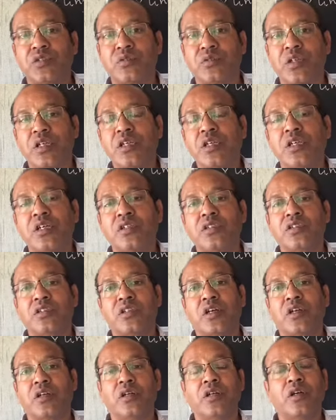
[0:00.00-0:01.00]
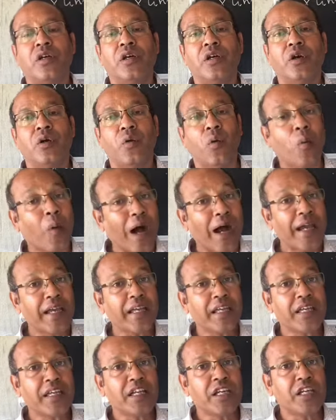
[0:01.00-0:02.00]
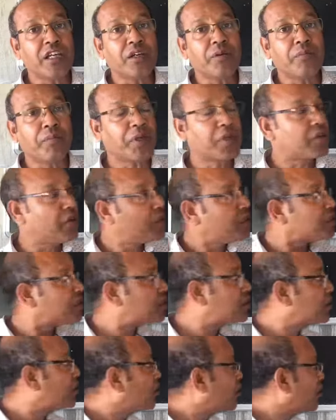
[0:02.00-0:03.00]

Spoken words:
to the son. Why? Because